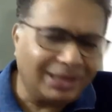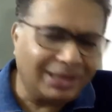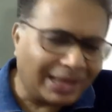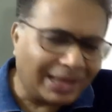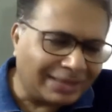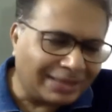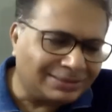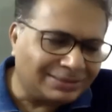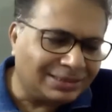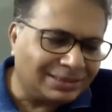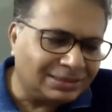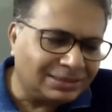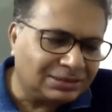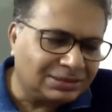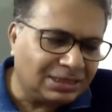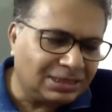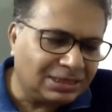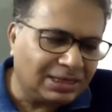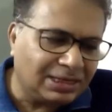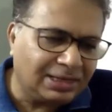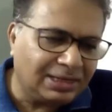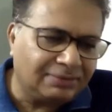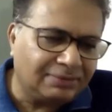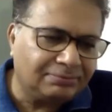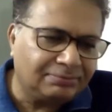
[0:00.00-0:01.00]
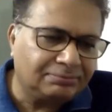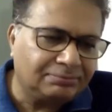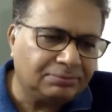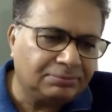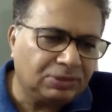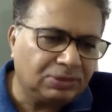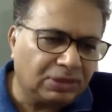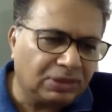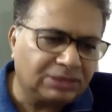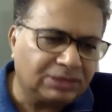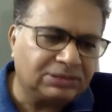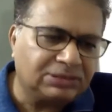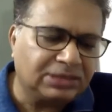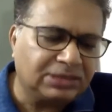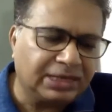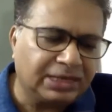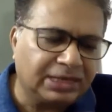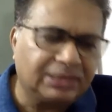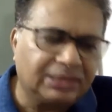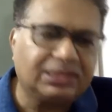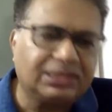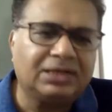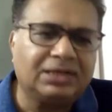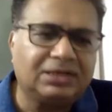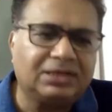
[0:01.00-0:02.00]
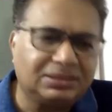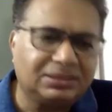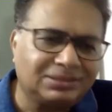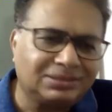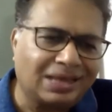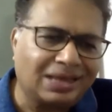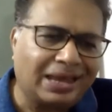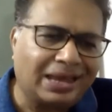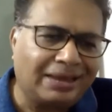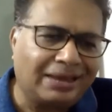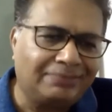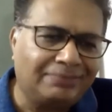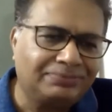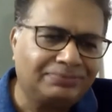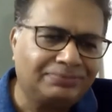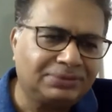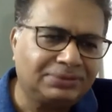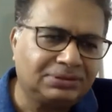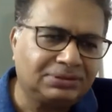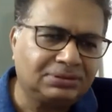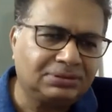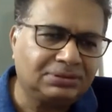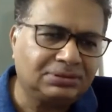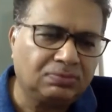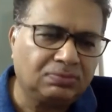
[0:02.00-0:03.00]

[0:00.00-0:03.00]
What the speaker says: Essentially, you are saying that these apps